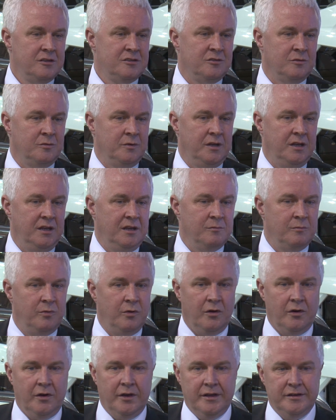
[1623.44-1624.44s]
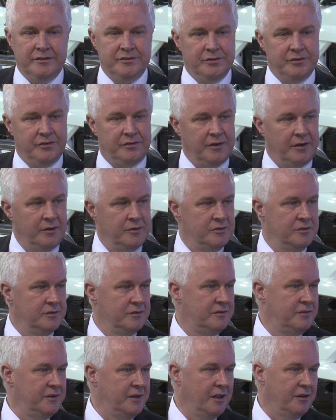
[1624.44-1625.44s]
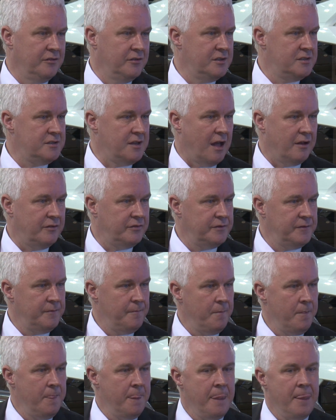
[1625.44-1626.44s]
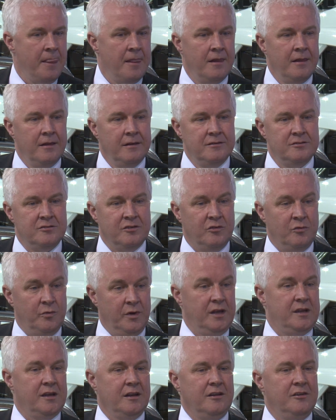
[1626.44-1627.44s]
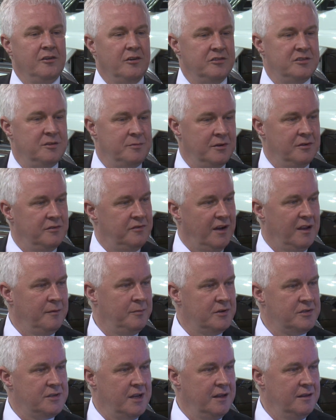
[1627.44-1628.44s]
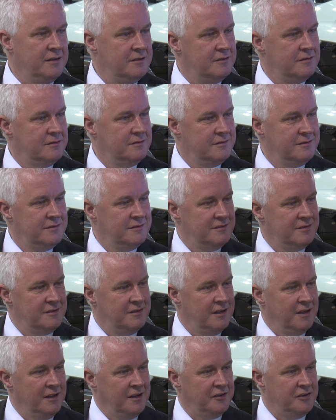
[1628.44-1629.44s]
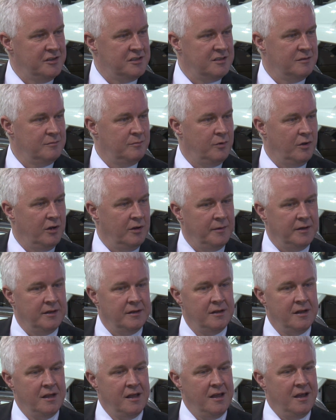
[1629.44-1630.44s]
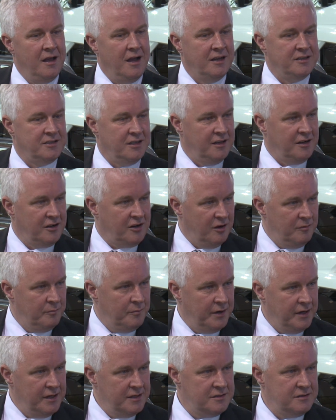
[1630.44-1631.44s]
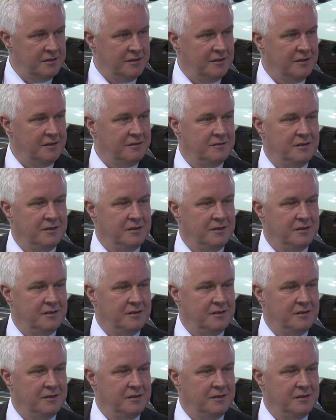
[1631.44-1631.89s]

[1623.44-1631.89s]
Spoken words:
So we employ 2,300 staff. So if we can contribute 5% increased employment, as other companies, like